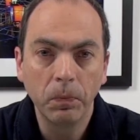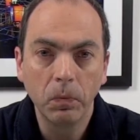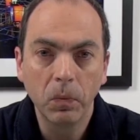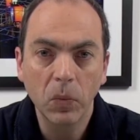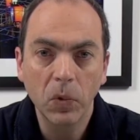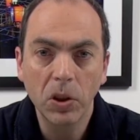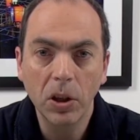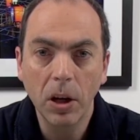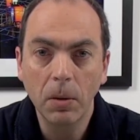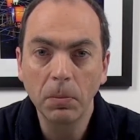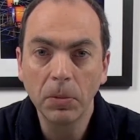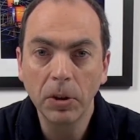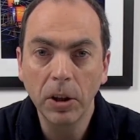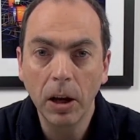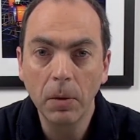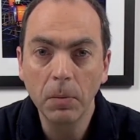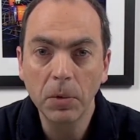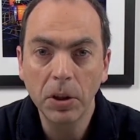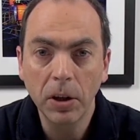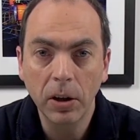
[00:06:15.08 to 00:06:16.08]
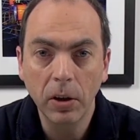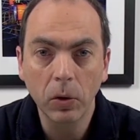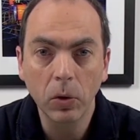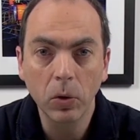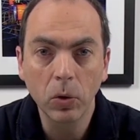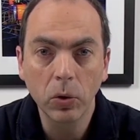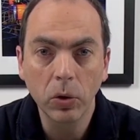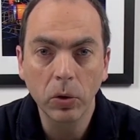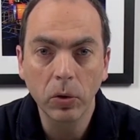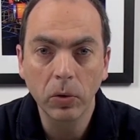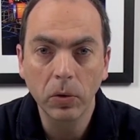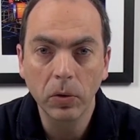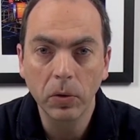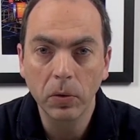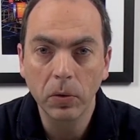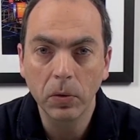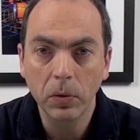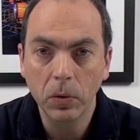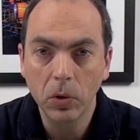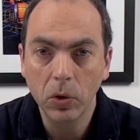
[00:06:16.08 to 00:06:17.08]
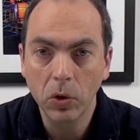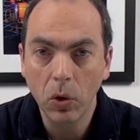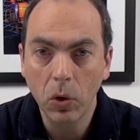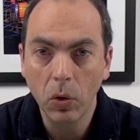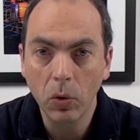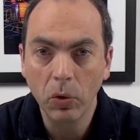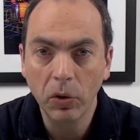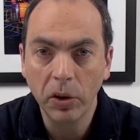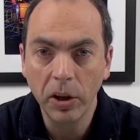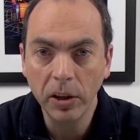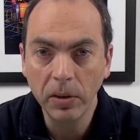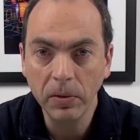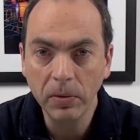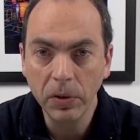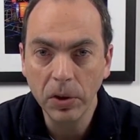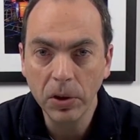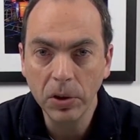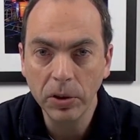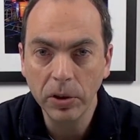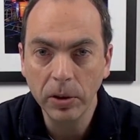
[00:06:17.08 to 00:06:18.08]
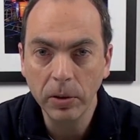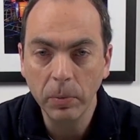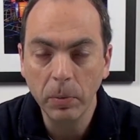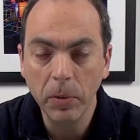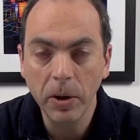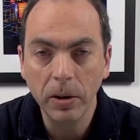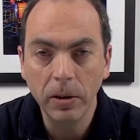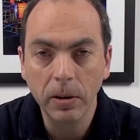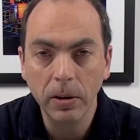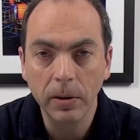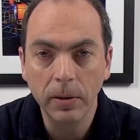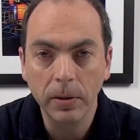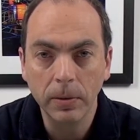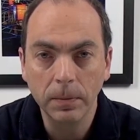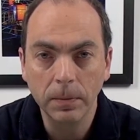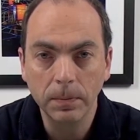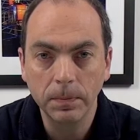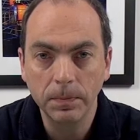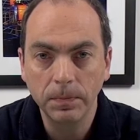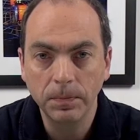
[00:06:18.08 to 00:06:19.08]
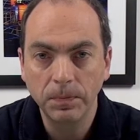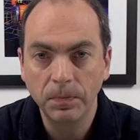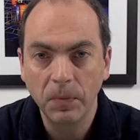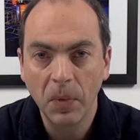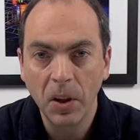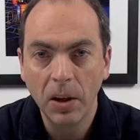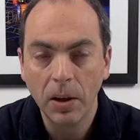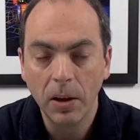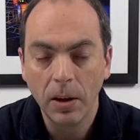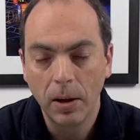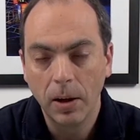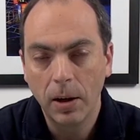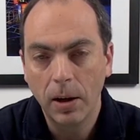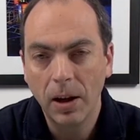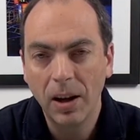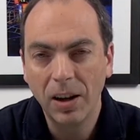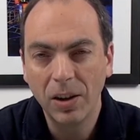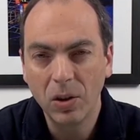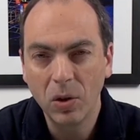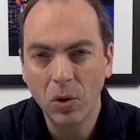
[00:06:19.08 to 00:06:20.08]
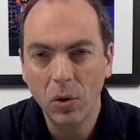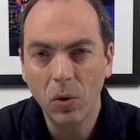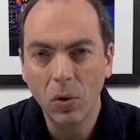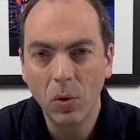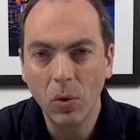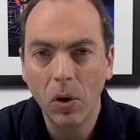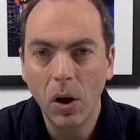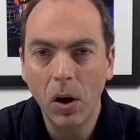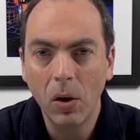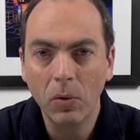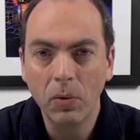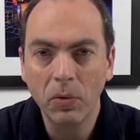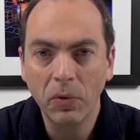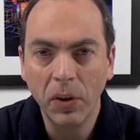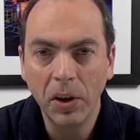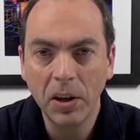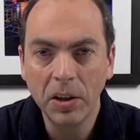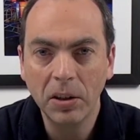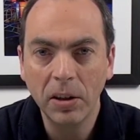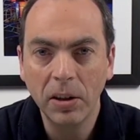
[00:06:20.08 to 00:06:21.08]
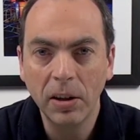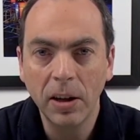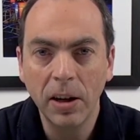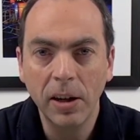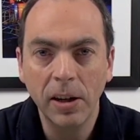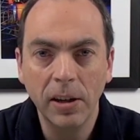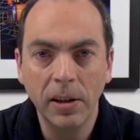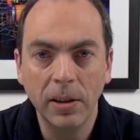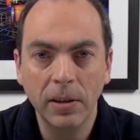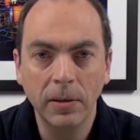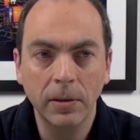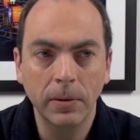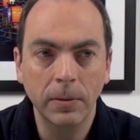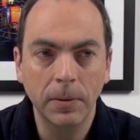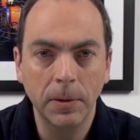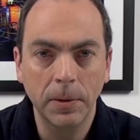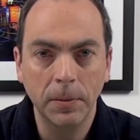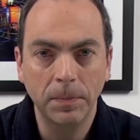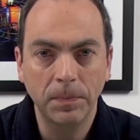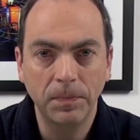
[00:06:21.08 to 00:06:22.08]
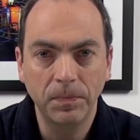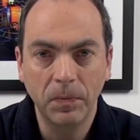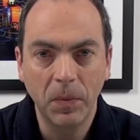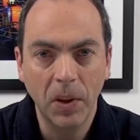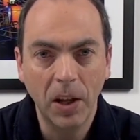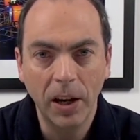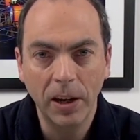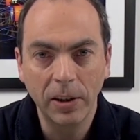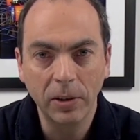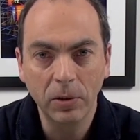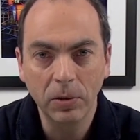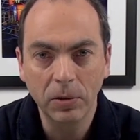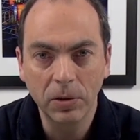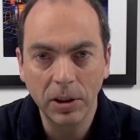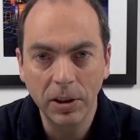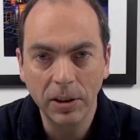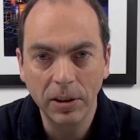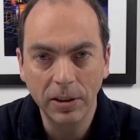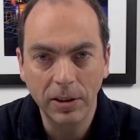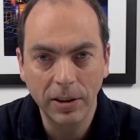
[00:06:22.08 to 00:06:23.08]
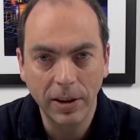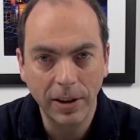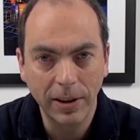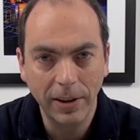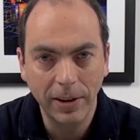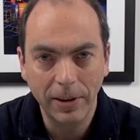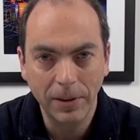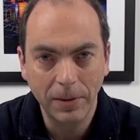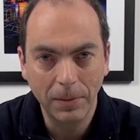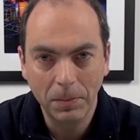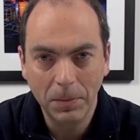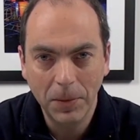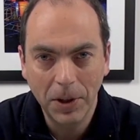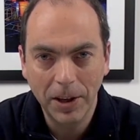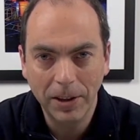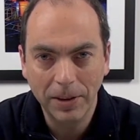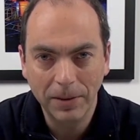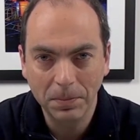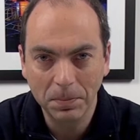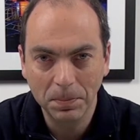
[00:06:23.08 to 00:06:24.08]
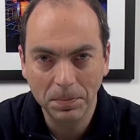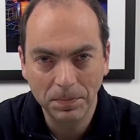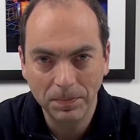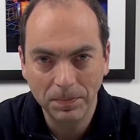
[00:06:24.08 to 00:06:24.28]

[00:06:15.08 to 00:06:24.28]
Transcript: Sometimes I also saw kingfisher, but I saw how fast they are, and I don't think that I can